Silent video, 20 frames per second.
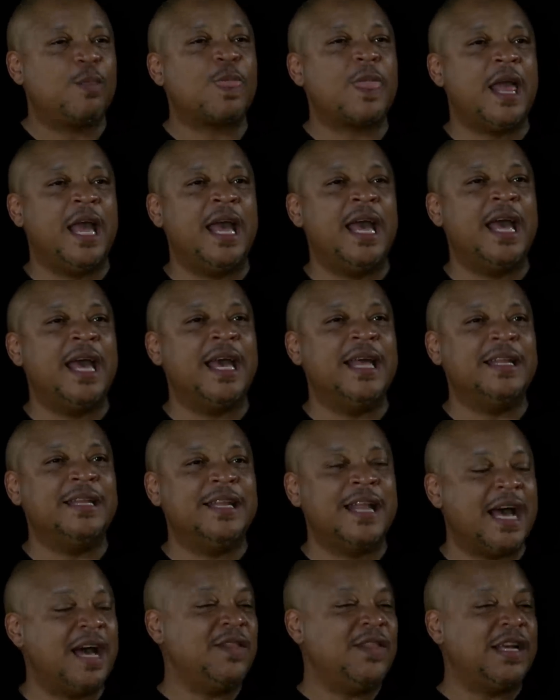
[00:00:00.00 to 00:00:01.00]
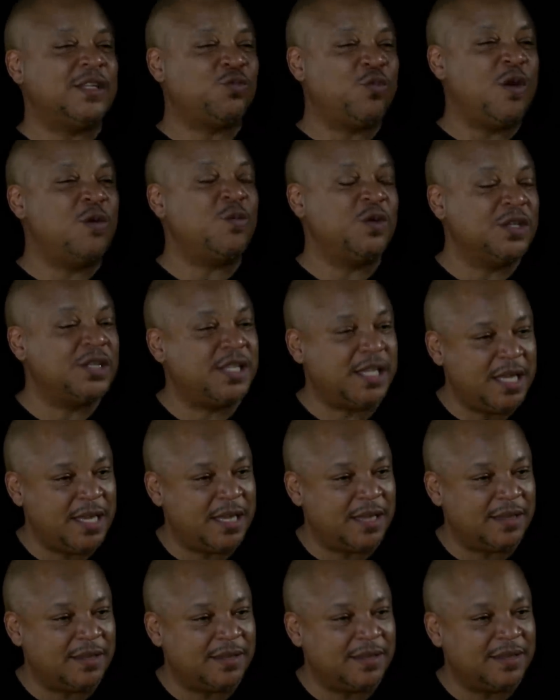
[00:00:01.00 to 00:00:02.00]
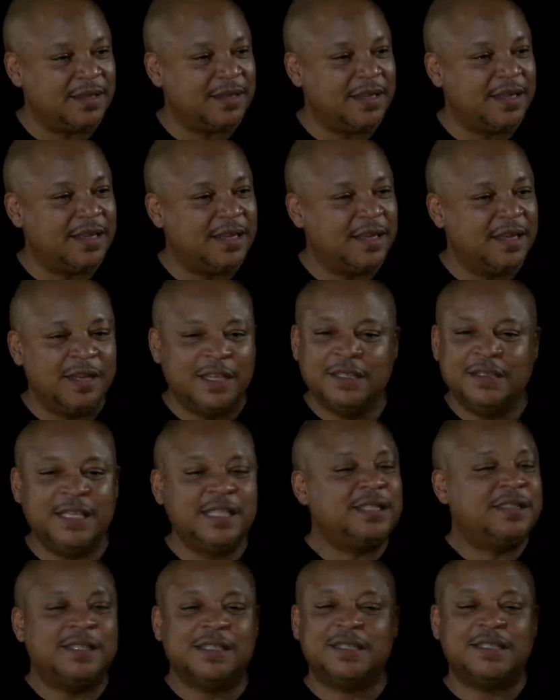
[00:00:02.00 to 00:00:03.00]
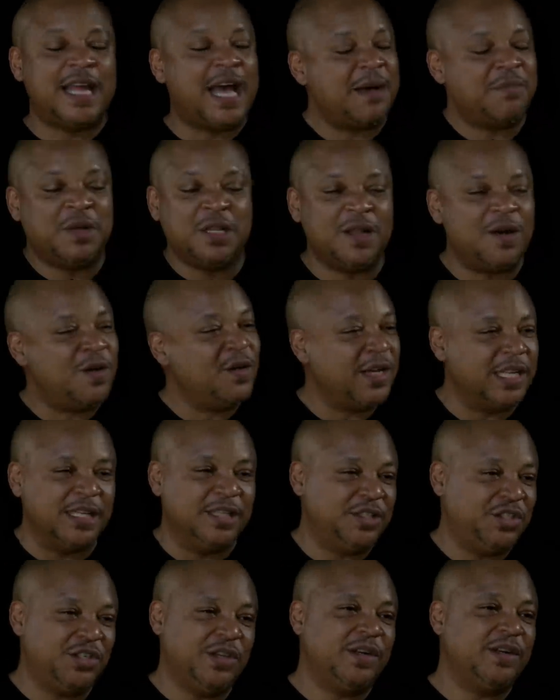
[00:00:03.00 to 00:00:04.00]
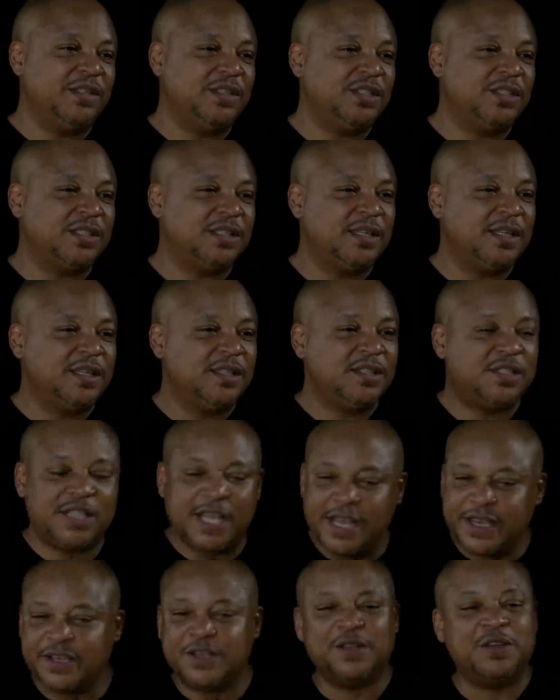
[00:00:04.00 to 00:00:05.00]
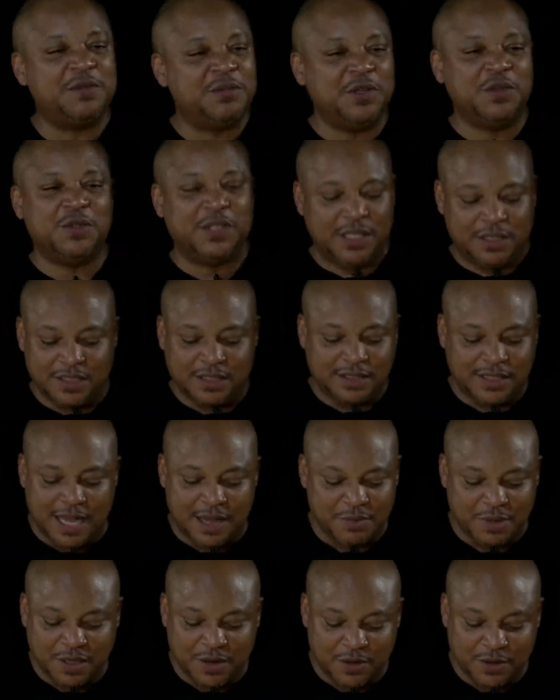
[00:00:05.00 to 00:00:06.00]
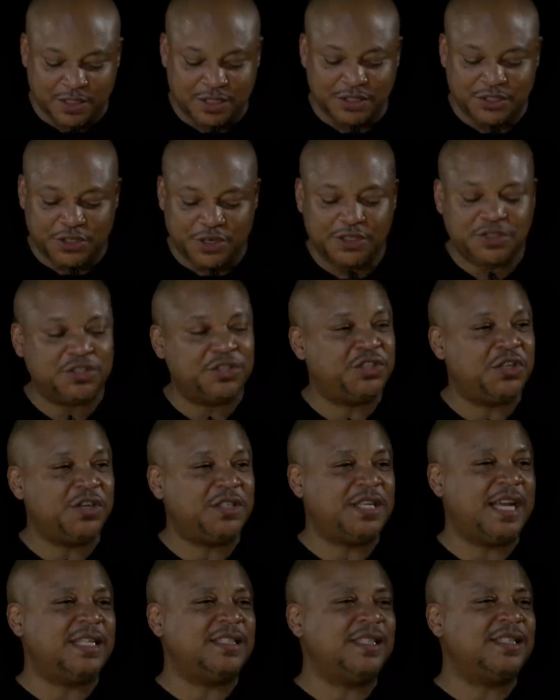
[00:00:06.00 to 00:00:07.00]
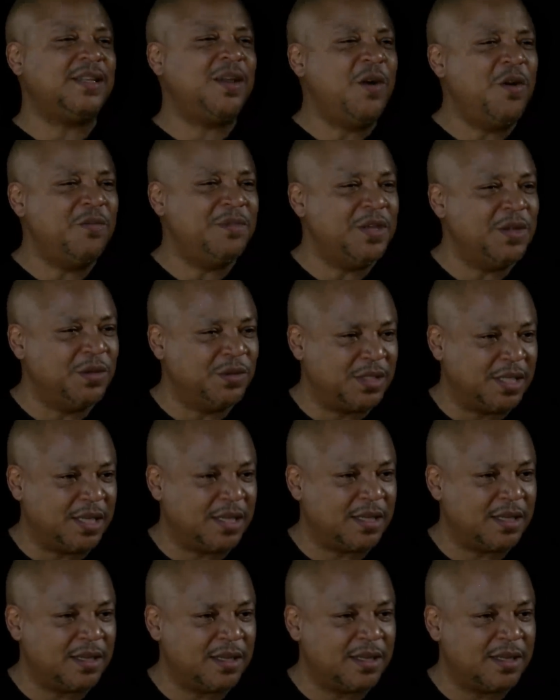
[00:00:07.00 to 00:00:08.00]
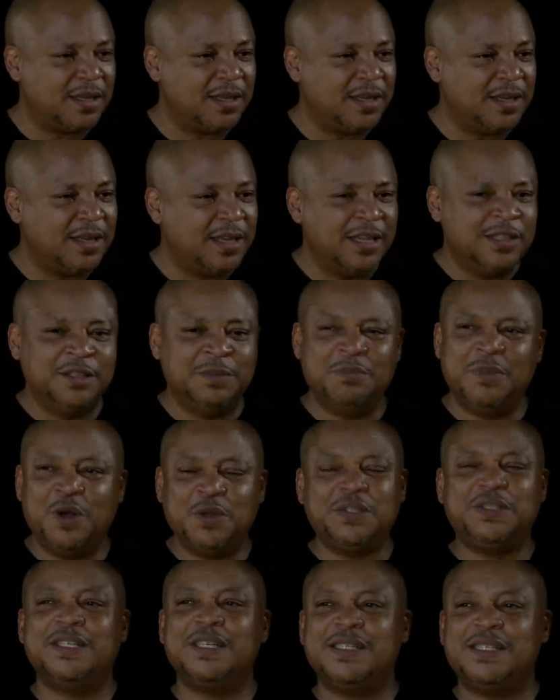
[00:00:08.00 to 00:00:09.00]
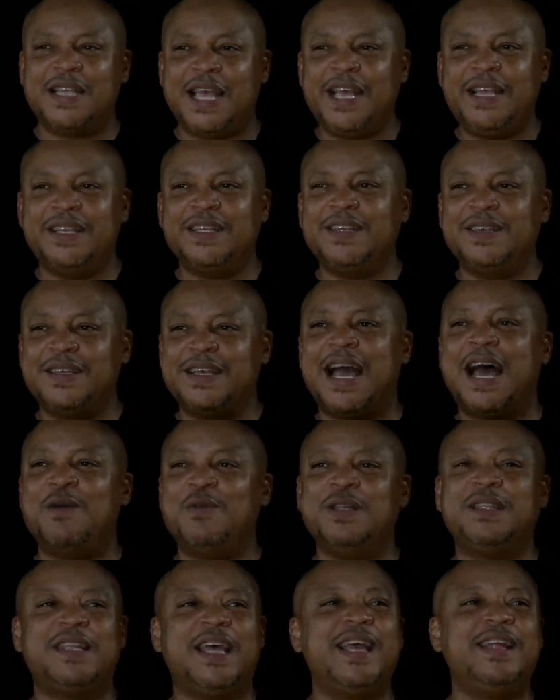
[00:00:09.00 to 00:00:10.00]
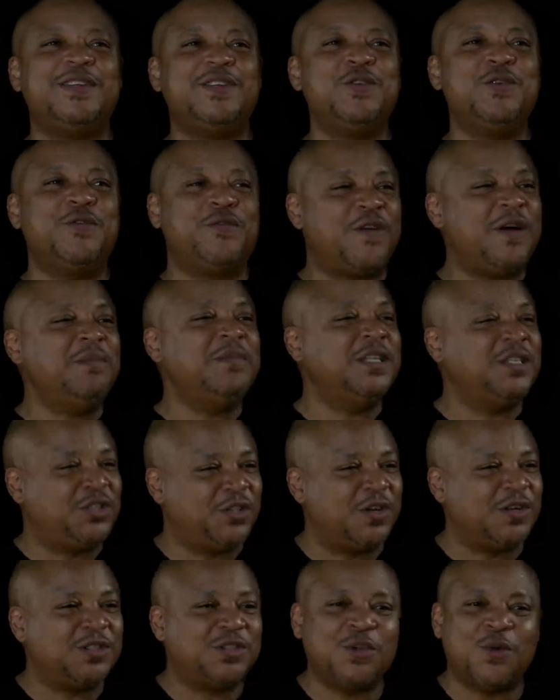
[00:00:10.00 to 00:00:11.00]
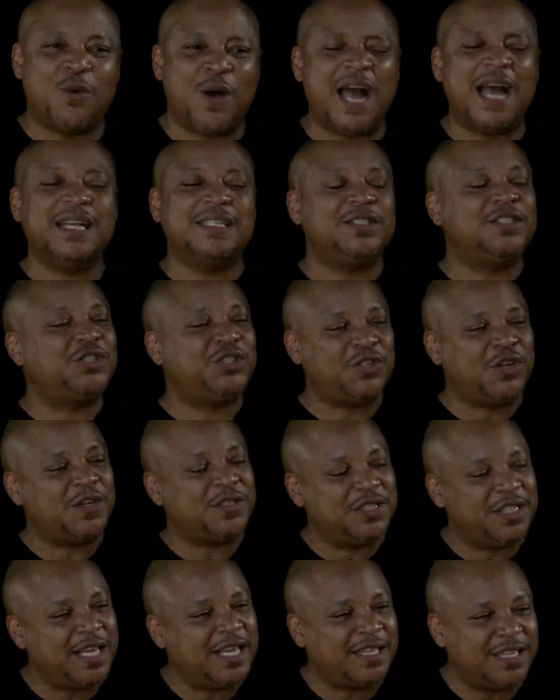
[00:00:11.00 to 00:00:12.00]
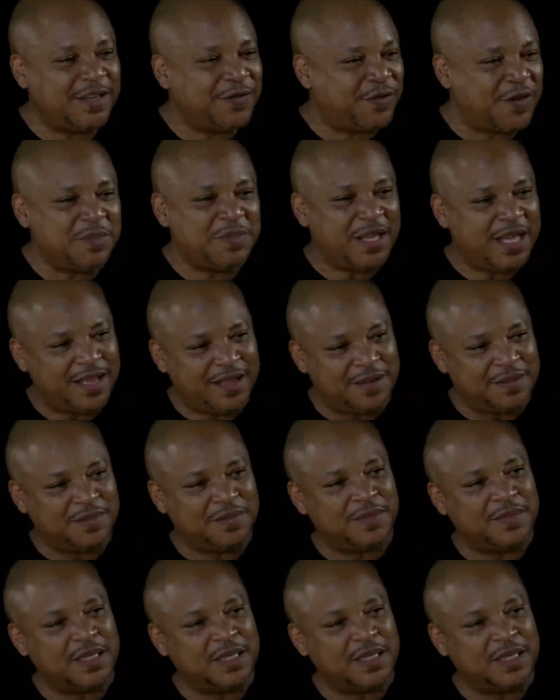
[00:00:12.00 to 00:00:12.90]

And now that's what we're seeing. This does not belong in the church. Secular music does not belong in the church. The church has its own music. Yes. The, most of the secular got what they do from the church, so why is the church getting it from them?